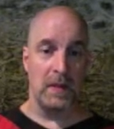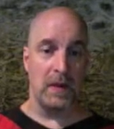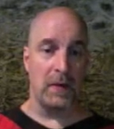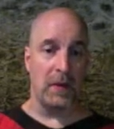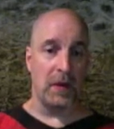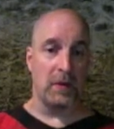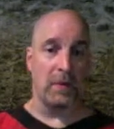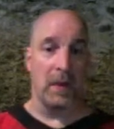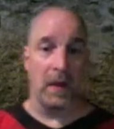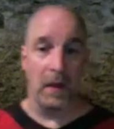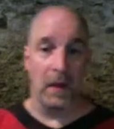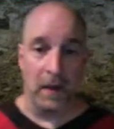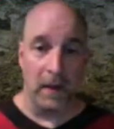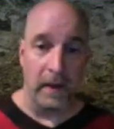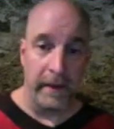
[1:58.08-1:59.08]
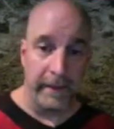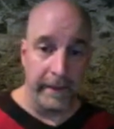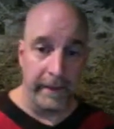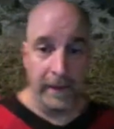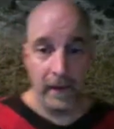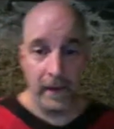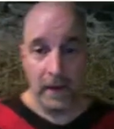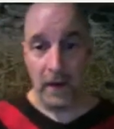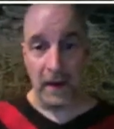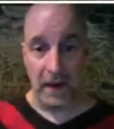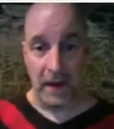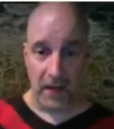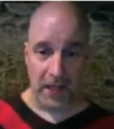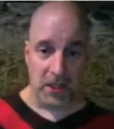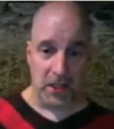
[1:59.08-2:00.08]
there we go.
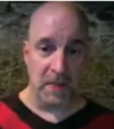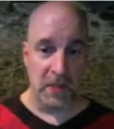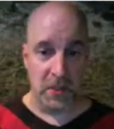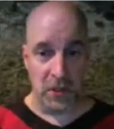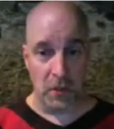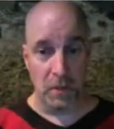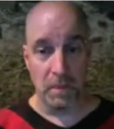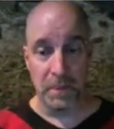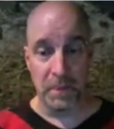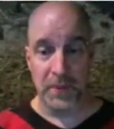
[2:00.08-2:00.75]
Okay, I actually missed two.